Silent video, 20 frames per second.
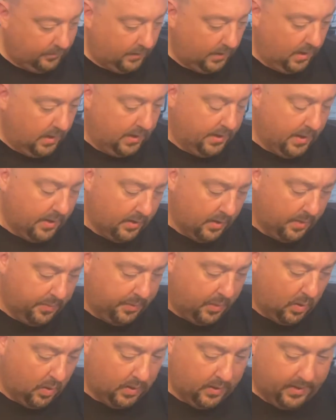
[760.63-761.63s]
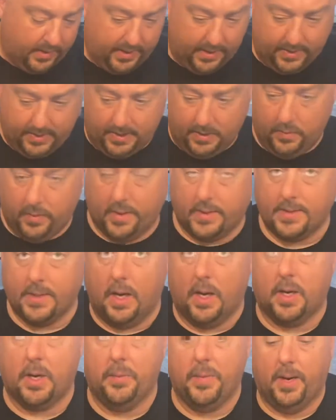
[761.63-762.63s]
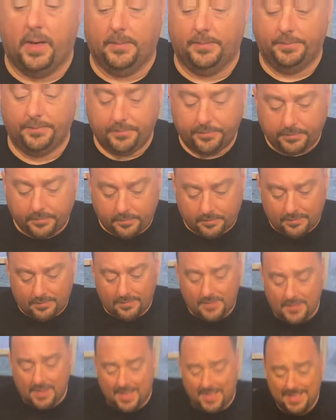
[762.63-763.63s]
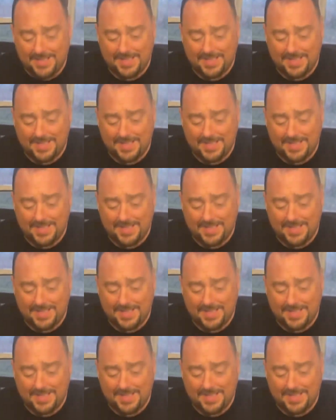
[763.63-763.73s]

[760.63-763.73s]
another important thing that I want to talk about